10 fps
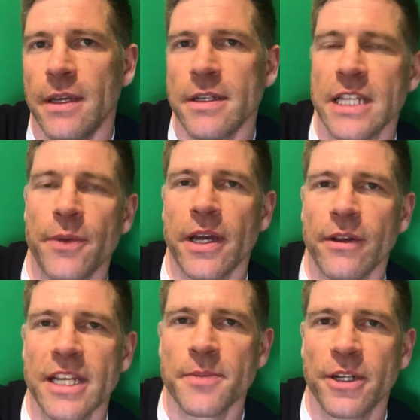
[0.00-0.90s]
So there we go.
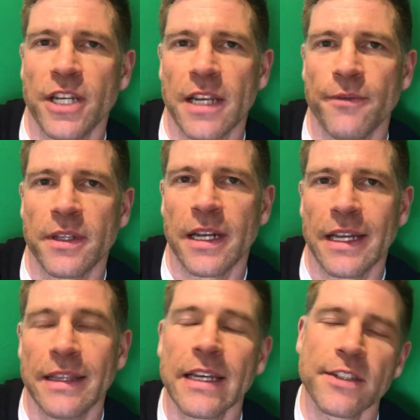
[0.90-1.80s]
There's my check-in for the day.
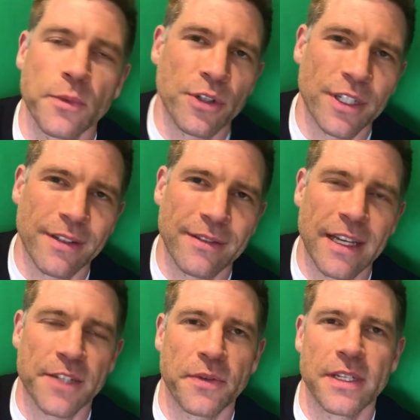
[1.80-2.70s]
Thanks for watching.
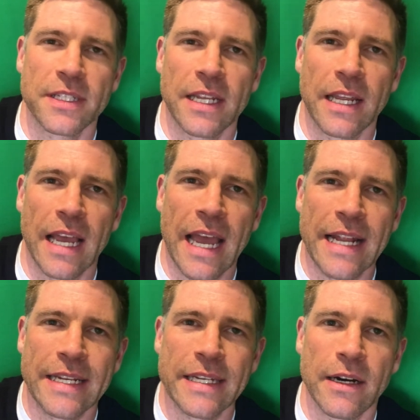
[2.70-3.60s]
Thanks for listening.
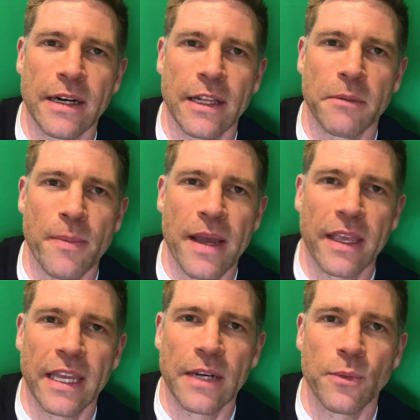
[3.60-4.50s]
And I'll be back
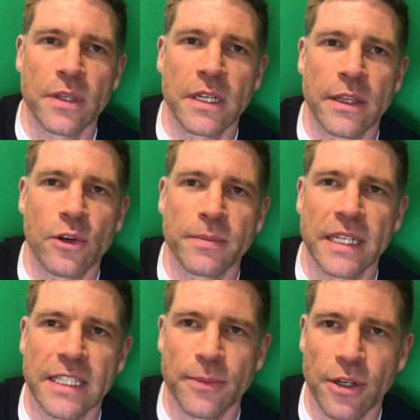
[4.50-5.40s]
again with another
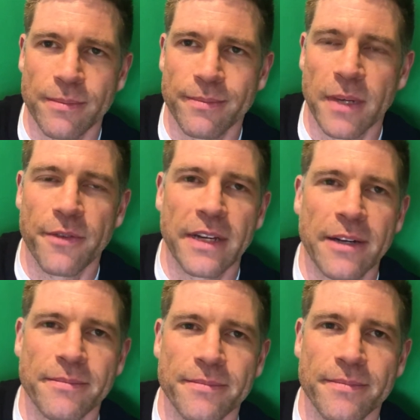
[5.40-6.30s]
update tomorrow. Bye for now.